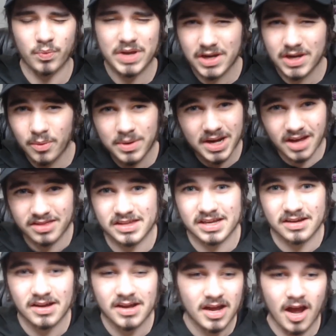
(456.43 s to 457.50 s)
We know
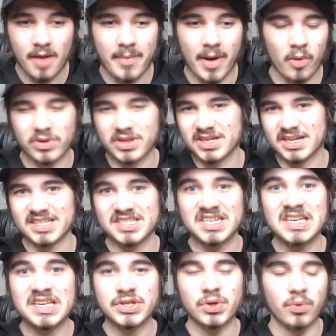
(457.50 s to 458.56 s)
nothing about when the next
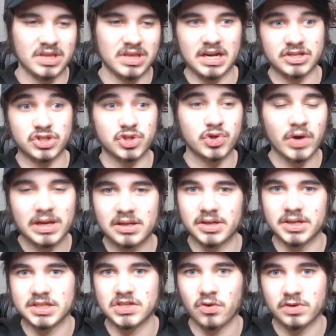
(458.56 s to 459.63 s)
teaser, when the next trailer
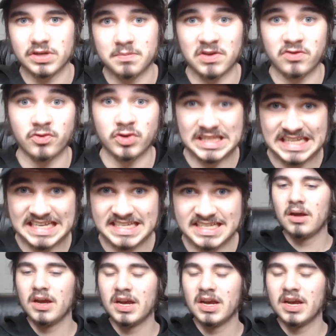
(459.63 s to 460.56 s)
is going to be released.